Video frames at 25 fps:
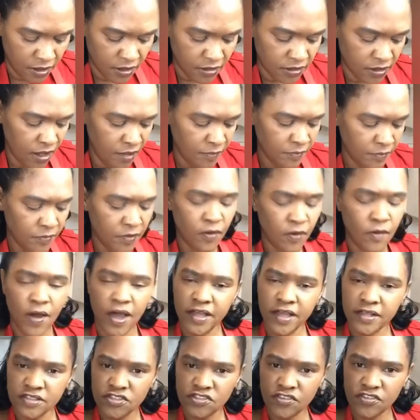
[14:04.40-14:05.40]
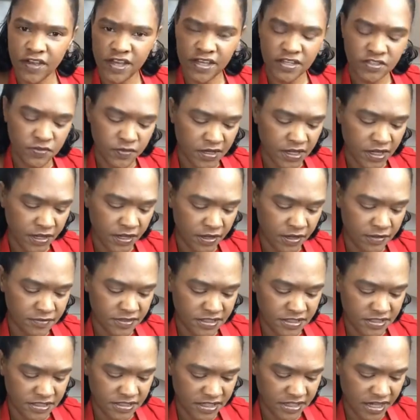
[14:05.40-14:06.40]
I'm quite strange when it comes
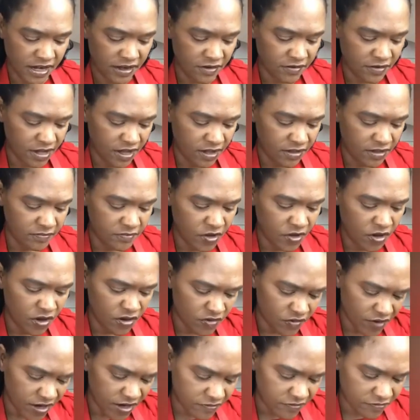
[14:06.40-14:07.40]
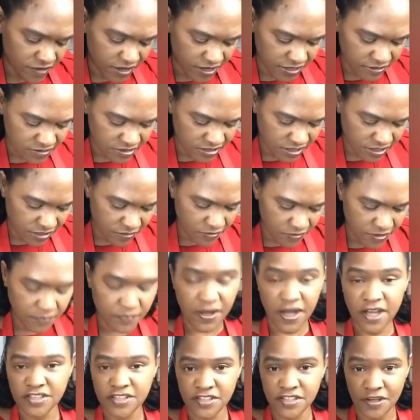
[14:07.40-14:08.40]
to celery. I'm not a great fan of celery, but
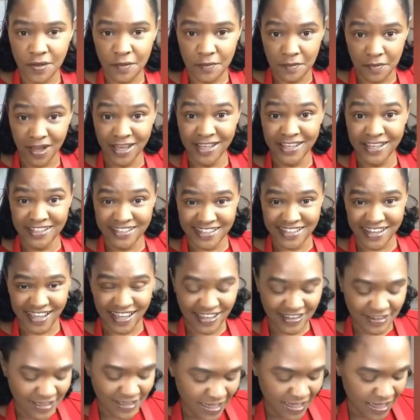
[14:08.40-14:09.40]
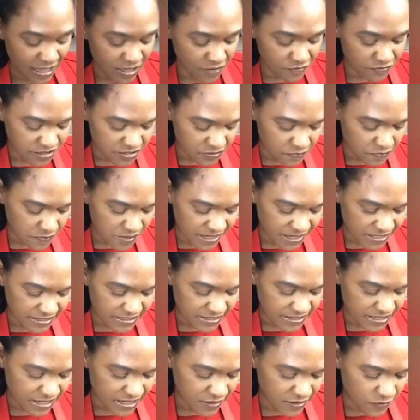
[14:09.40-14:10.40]
I don't mind it if it's mixed
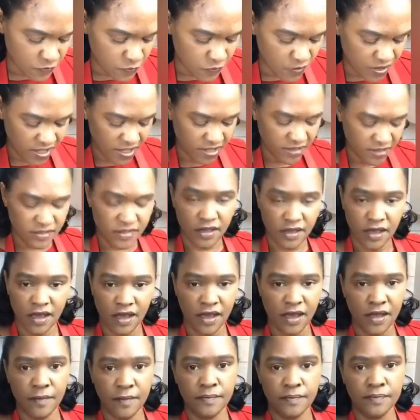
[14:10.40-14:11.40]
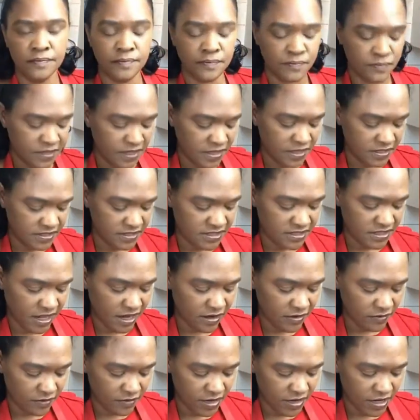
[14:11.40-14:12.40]
in with
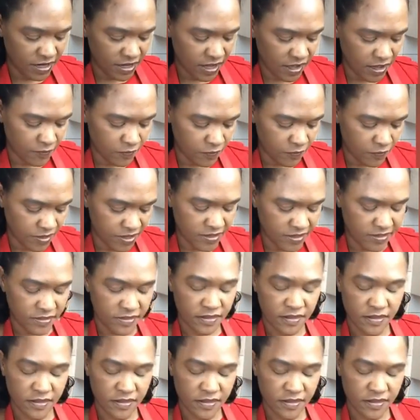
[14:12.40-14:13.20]
celery, with